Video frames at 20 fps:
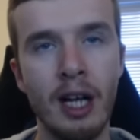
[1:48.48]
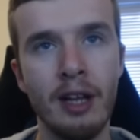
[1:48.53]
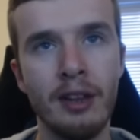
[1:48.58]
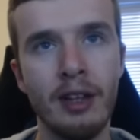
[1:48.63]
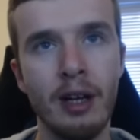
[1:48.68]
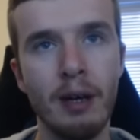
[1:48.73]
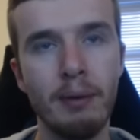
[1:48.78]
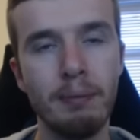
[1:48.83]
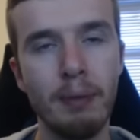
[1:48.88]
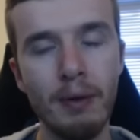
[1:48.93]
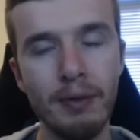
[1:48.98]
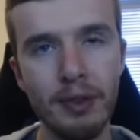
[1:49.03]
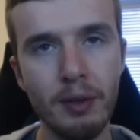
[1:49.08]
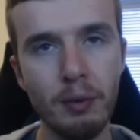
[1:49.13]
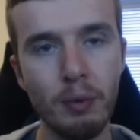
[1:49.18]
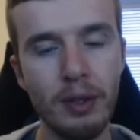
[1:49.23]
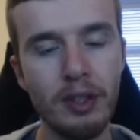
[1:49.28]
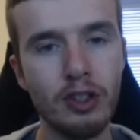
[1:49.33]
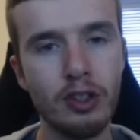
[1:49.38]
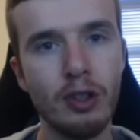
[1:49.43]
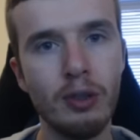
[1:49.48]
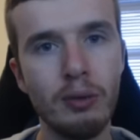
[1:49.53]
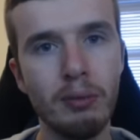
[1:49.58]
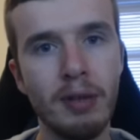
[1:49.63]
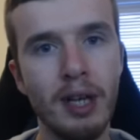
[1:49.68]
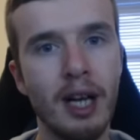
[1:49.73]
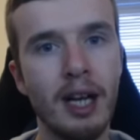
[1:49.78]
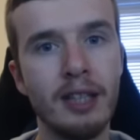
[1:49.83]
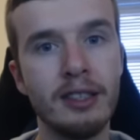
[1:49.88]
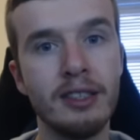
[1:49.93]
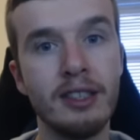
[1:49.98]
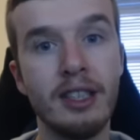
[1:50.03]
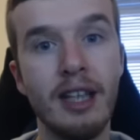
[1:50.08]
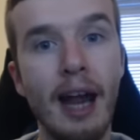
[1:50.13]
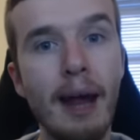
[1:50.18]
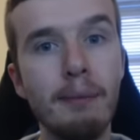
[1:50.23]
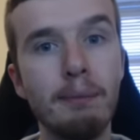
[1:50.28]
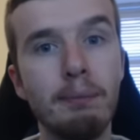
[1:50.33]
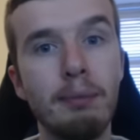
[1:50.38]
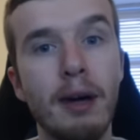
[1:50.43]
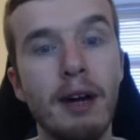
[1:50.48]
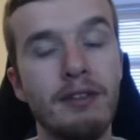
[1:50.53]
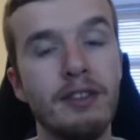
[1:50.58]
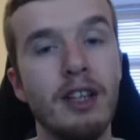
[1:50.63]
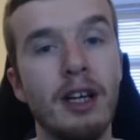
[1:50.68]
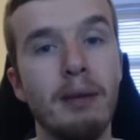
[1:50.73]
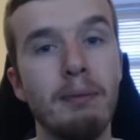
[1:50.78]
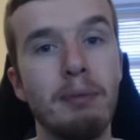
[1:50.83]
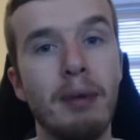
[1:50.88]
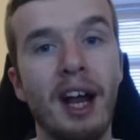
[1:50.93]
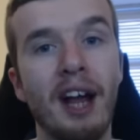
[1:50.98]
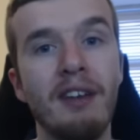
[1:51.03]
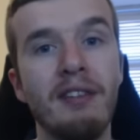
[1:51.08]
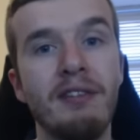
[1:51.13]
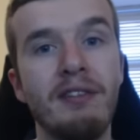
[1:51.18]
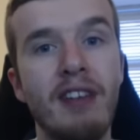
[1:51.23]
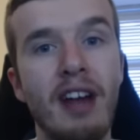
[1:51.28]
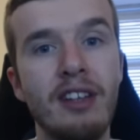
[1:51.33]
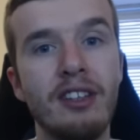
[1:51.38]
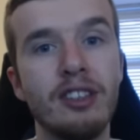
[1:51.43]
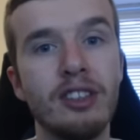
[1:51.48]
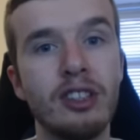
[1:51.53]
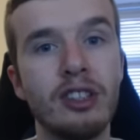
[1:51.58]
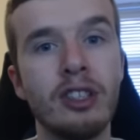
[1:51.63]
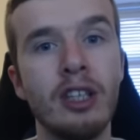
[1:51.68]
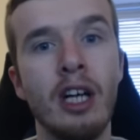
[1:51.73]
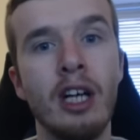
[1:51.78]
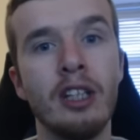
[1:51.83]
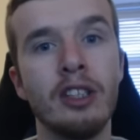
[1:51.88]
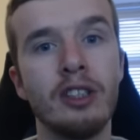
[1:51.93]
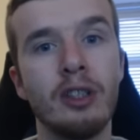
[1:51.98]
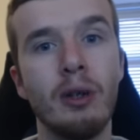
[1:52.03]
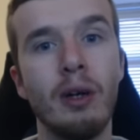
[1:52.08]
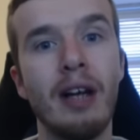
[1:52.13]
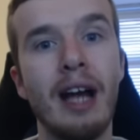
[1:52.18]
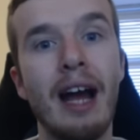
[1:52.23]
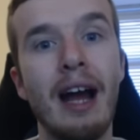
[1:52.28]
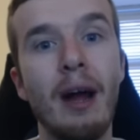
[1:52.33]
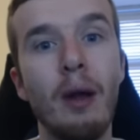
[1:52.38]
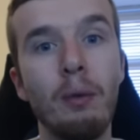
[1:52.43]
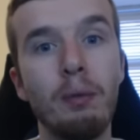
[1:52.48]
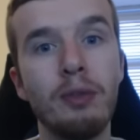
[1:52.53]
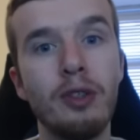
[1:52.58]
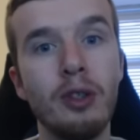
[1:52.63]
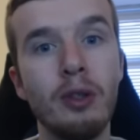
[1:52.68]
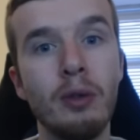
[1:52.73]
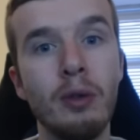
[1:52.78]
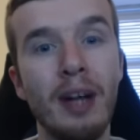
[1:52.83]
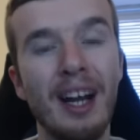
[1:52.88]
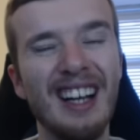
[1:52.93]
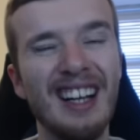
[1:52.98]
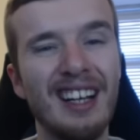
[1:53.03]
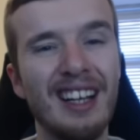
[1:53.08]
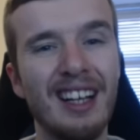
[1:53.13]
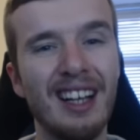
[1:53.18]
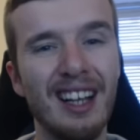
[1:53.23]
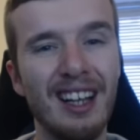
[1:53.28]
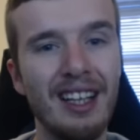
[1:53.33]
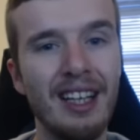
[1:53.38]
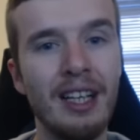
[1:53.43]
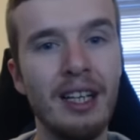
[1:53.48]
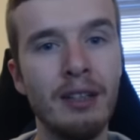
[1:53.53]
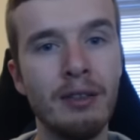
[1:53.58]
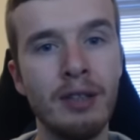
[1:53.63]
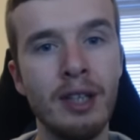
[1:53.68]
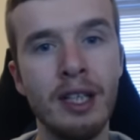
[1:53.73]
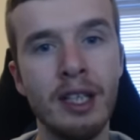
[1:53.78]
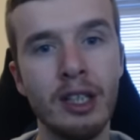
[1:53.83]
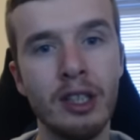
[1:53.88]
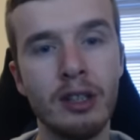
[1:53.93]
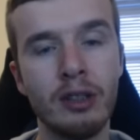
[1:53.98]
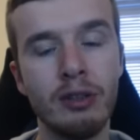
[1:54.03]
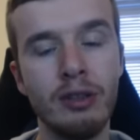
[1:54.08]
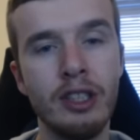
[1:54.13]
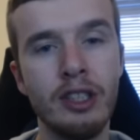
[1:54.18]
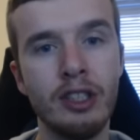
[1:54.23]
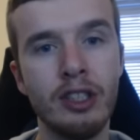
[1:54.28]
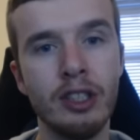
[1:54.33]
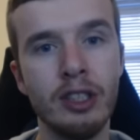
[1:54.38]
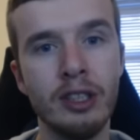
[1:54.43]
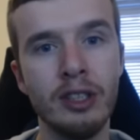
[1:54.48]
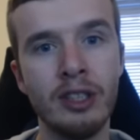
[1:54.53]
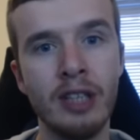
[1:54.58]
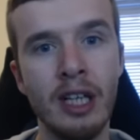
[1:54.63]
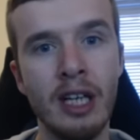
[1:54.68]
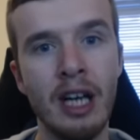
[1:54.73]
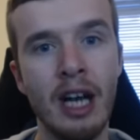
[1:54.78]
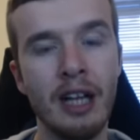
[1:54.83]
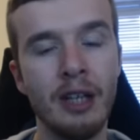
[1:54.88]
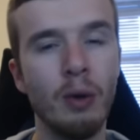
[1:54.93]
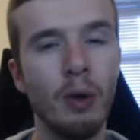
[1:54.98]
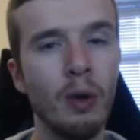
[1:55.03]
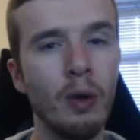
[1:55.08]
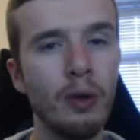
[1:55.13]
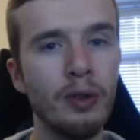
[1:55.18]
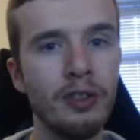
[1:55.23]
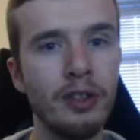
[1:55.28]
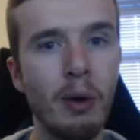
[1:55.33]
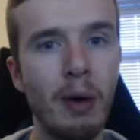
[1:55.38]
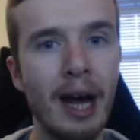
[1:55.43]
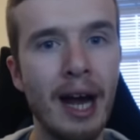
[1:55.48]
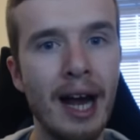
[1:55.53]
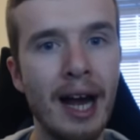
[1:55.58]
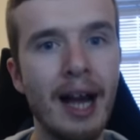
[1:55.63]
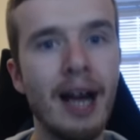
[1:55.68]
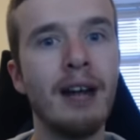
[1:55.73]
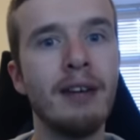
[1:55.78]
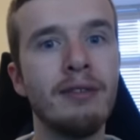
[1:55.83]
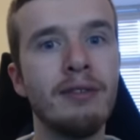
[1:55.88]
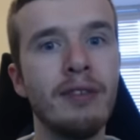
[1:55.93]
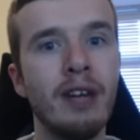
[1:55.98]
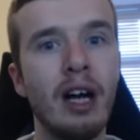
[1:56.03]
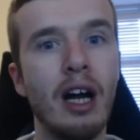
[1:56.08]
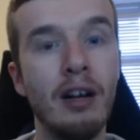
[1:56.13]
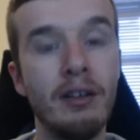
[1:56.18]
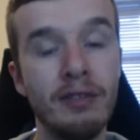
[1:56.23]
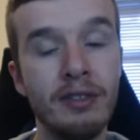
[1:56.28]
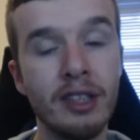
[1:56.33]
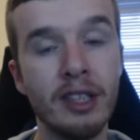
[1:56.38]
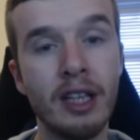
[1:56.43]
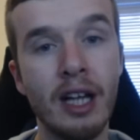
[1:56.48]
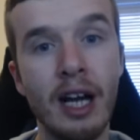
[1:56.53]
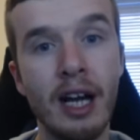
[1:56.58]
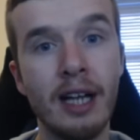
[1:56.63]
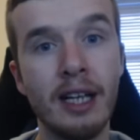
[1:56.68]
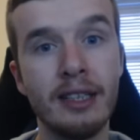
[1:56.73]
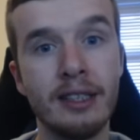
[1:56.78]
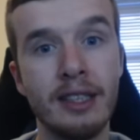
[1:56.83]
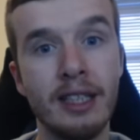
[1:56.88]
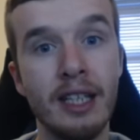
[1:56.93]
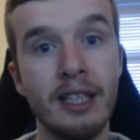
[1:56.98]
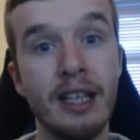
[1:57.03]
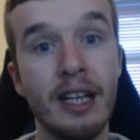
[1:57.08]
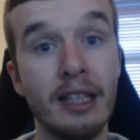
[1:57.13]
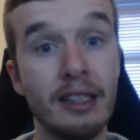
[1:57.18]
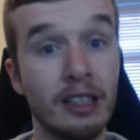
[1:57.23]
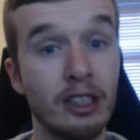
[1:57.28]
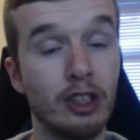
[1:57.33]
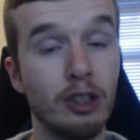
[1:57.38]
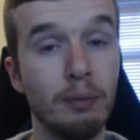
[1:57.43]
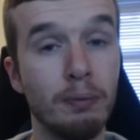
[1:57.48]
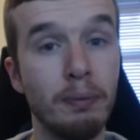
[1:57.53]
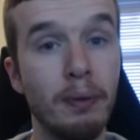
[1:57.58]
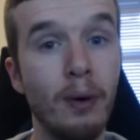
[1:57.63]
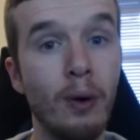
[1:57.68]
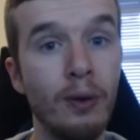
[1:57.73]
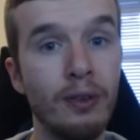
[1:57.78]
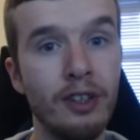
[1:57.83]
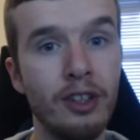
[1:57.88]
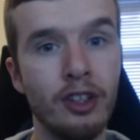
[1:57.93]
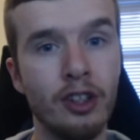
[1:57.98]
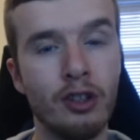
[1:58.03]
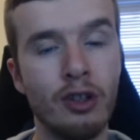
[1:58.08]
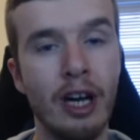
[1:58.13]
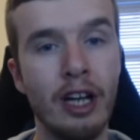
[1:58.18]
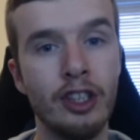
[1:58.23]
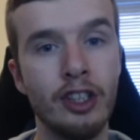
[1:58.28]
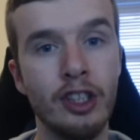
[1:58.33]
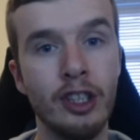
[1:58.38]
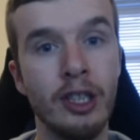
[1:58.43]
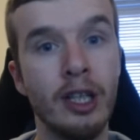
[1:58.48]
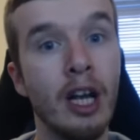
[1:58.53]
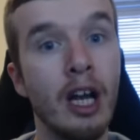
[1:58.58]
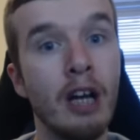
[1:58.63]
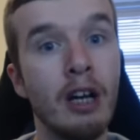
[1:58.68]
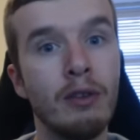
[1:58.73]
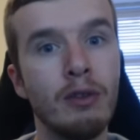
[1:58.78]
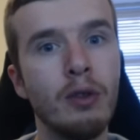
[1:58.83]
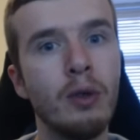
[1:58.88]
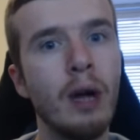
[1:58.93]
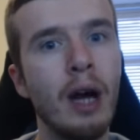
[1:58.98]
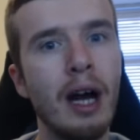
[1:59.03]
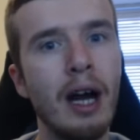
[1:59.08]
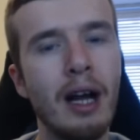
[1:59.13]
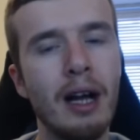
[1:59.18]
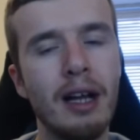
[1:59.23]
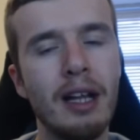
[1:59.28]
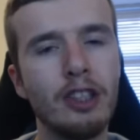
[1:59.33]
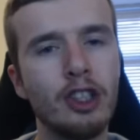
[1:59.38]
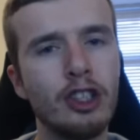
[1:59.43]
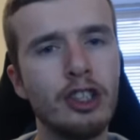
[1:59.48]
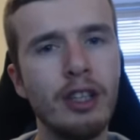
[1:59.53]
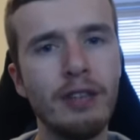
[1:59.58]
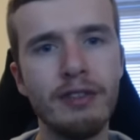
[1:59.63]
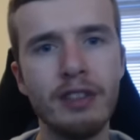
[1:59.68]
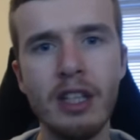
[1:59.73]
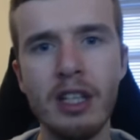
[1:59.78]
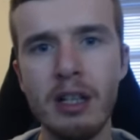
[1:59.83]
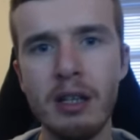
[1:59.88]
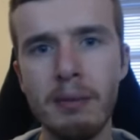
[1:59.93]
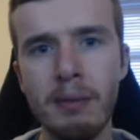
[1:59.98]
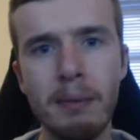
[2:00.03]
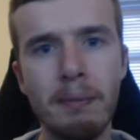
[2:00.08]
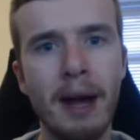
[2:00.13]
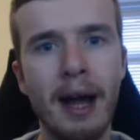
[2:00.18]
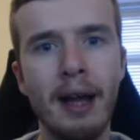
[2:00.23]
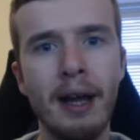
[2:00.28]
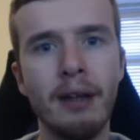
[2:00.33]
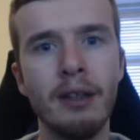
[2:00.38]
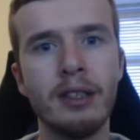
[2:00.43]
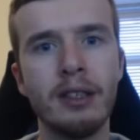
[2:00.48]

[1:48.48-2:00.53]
Now both the Windstorm cards get buffed up by events, so it helps you in clearing creatures, and you also have other cards in the deck that support this strategy through shifting them about.